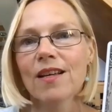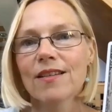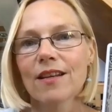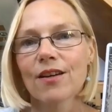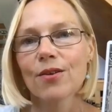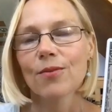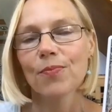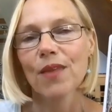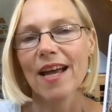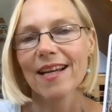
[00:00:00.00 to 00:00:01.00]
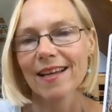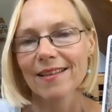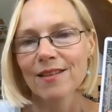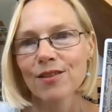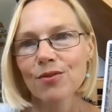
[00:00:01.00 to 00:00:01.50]
So
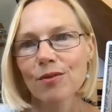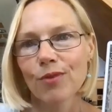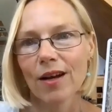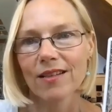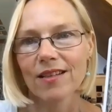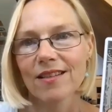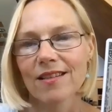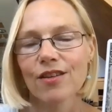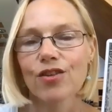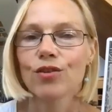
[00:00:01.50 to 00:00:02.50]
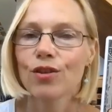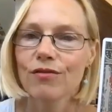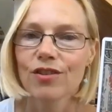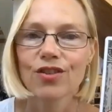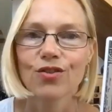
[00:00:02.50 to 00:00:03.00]
get into a practice that
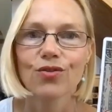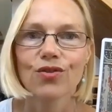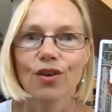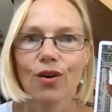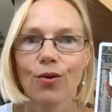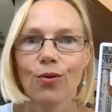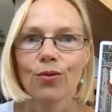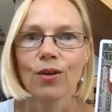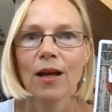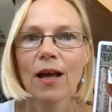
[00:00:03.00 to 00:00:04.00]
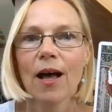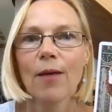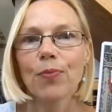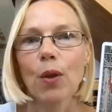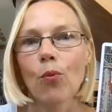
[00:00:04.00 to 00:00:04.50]
nourishes your soul
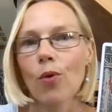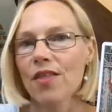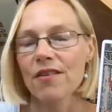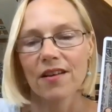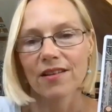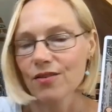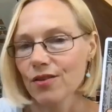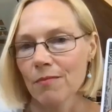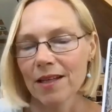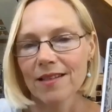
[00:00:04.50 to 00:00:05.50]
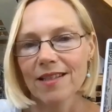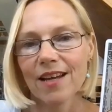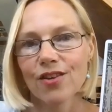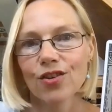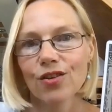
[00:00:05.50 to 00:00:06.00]
whether that's through
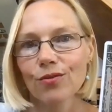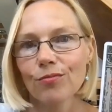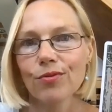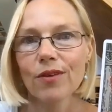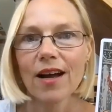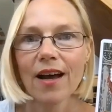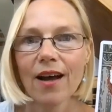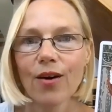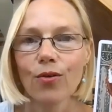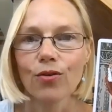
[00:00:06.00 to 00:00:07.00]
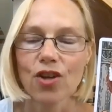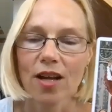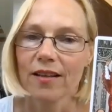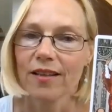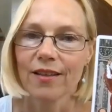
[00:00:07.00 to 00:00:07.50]
meditation or prayer or
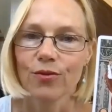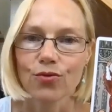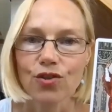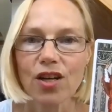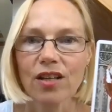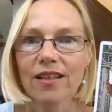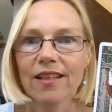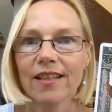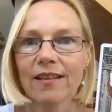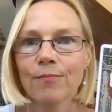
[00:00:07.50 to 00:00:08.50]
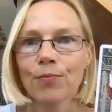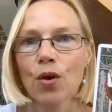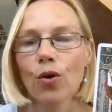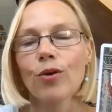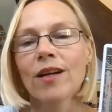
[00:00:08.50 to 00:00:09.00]
channeling or journaling
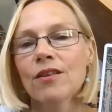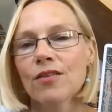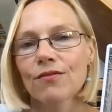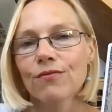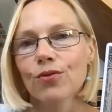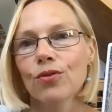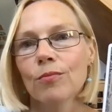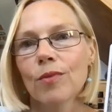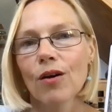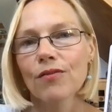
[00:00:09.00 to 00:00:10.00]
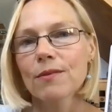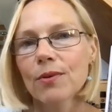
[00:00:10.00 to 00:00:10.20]
or any other form of